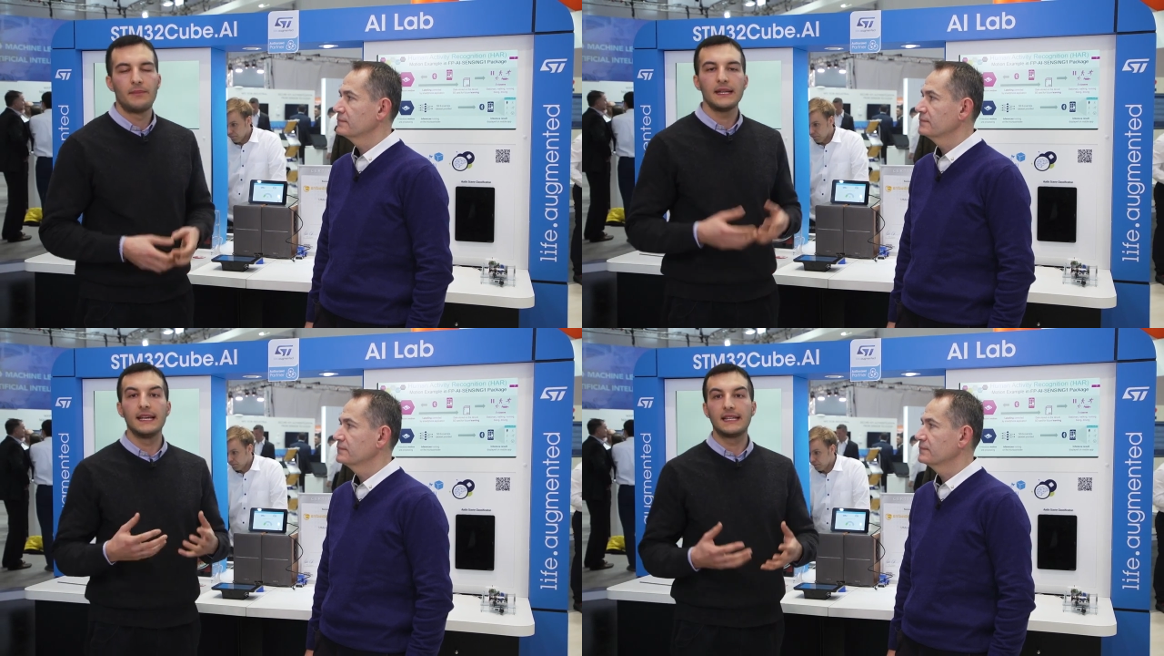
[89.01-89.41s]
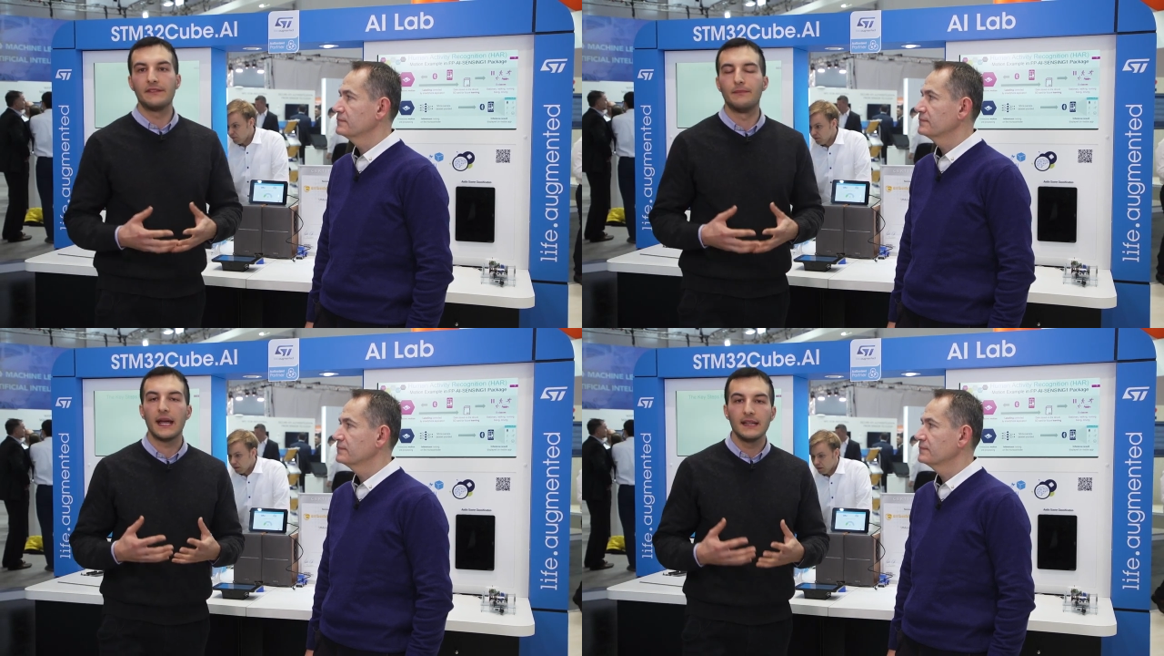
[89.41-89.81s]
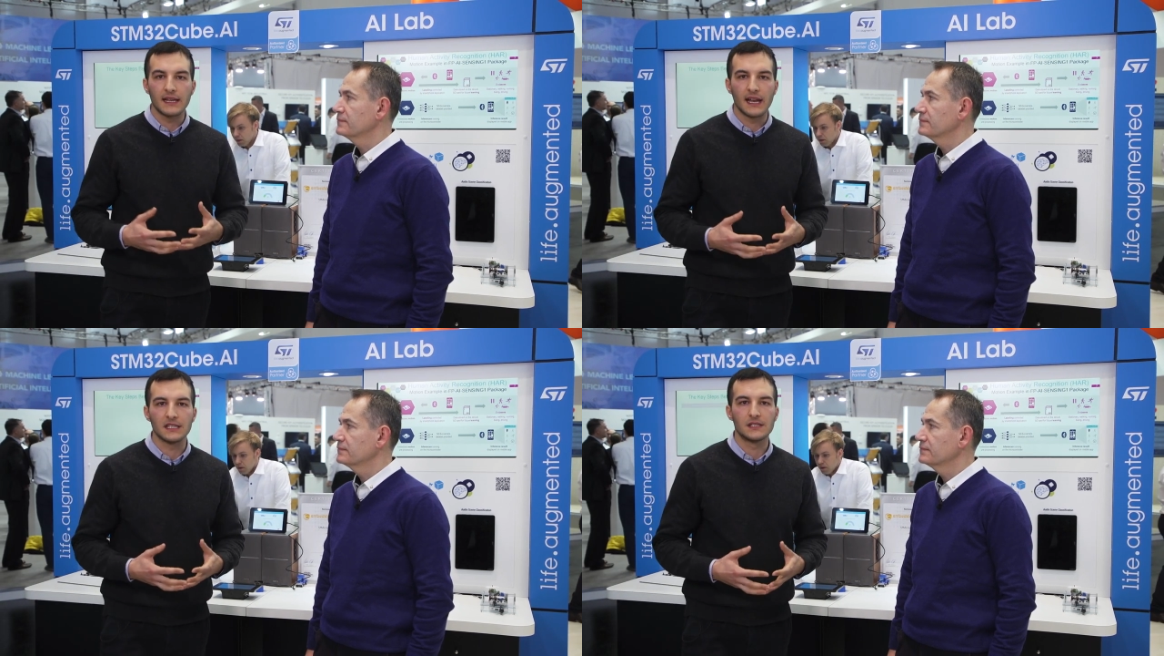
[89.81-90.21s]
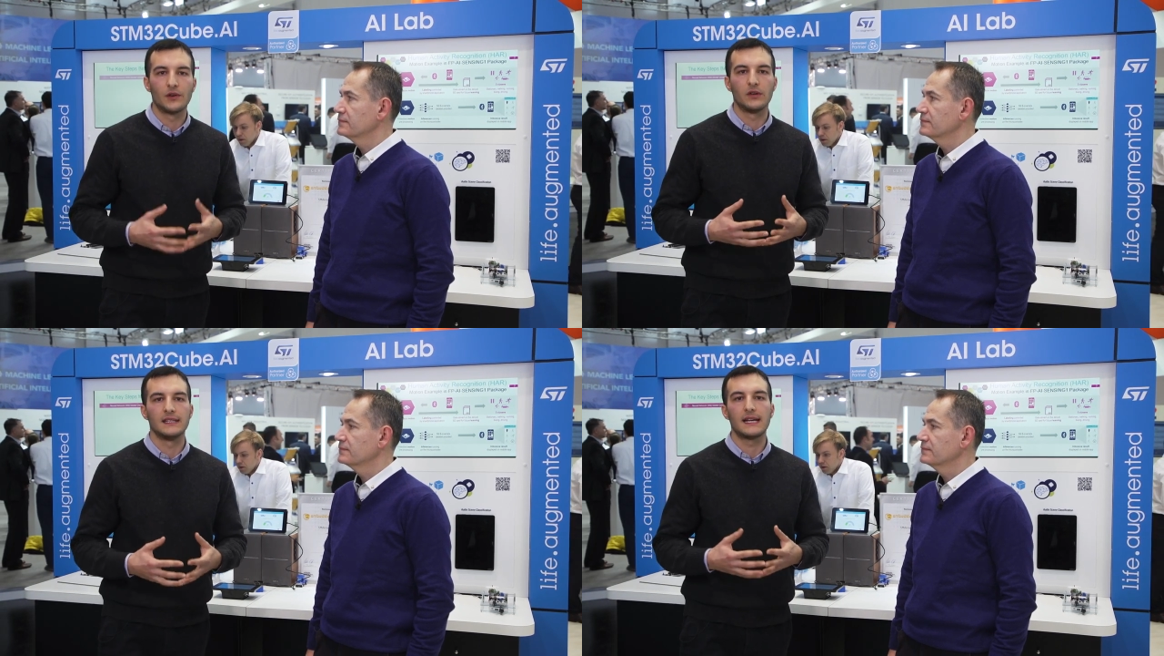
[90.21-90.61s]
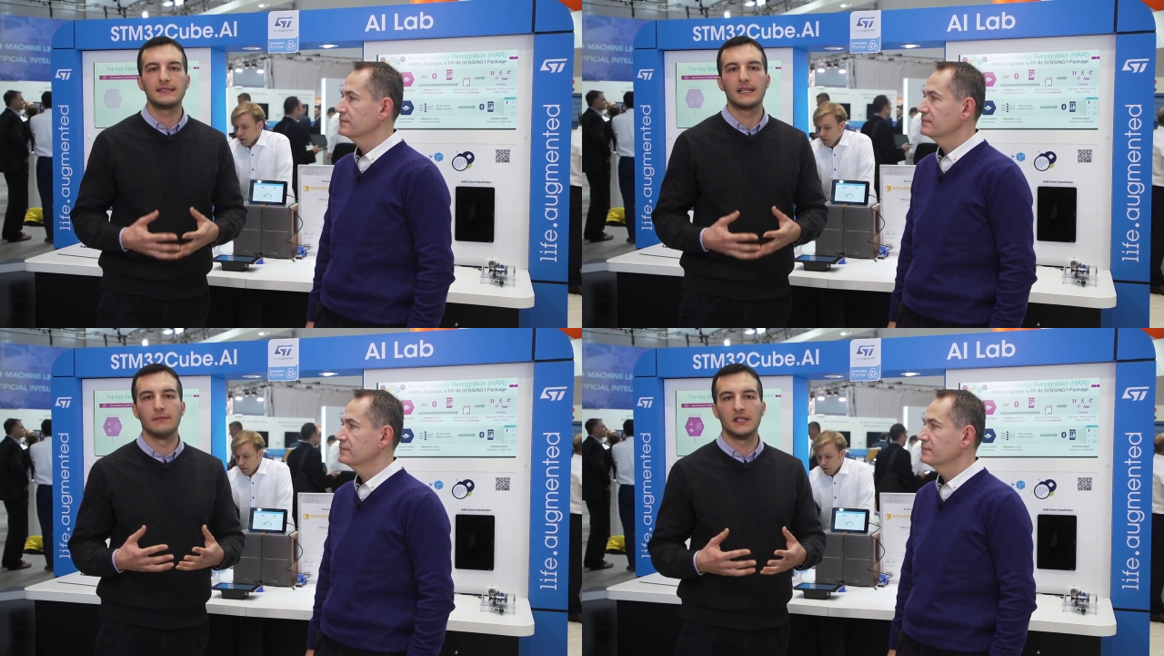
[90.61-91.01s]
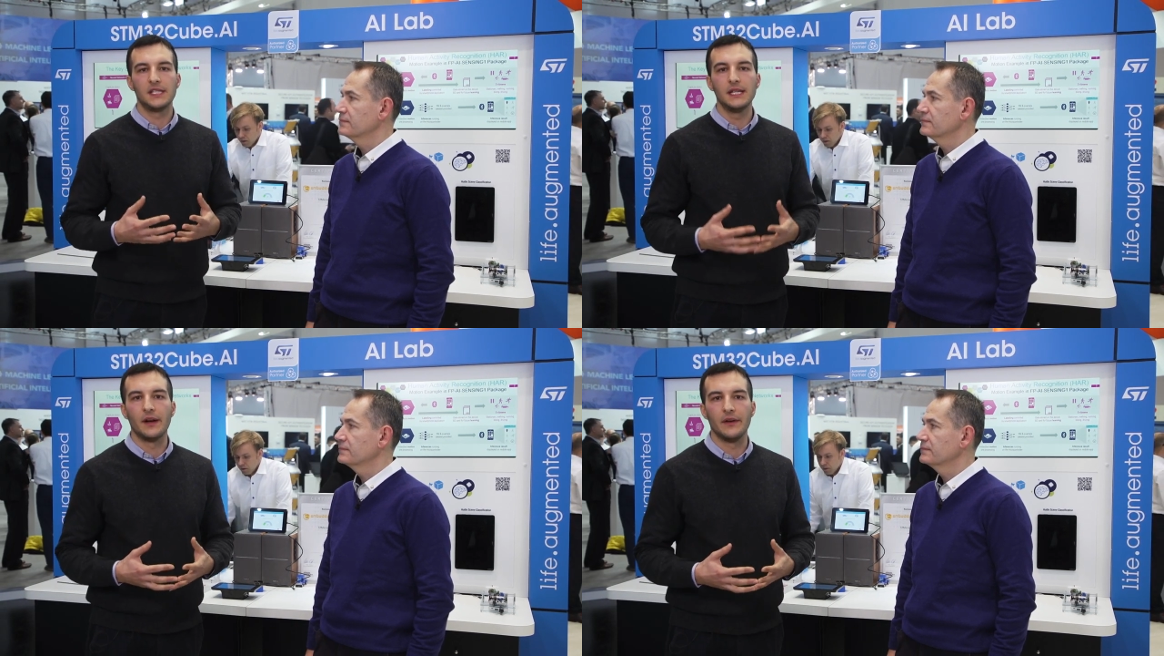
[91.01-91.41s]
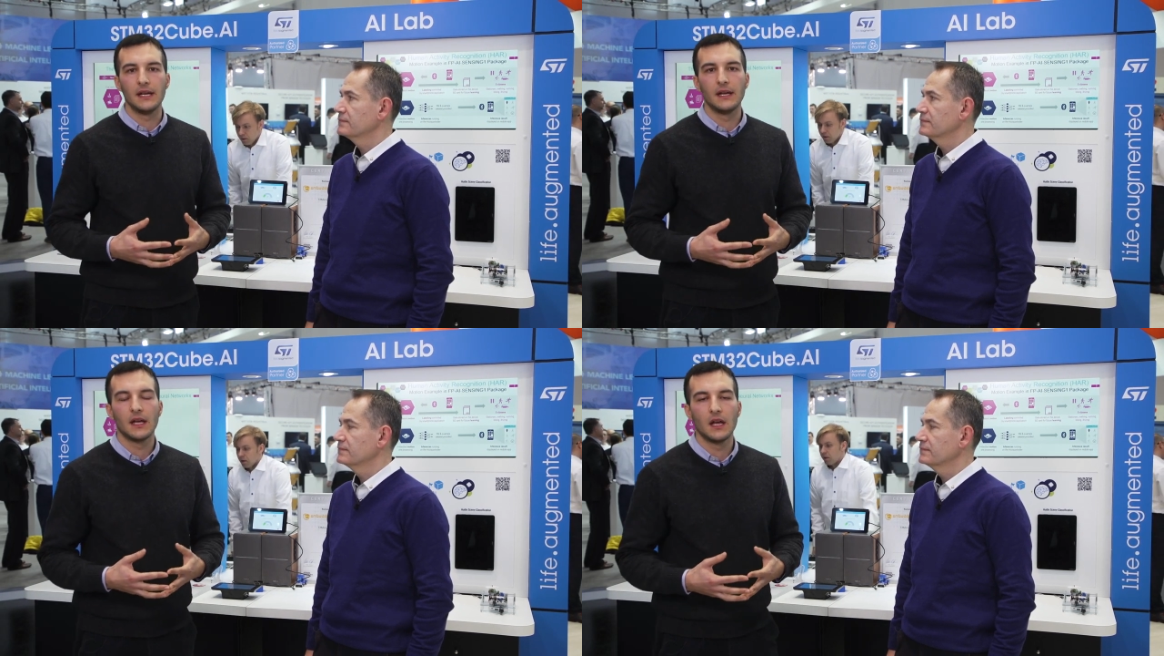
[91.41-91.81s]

Speaker 1: predictive maintenance for industrial machinery,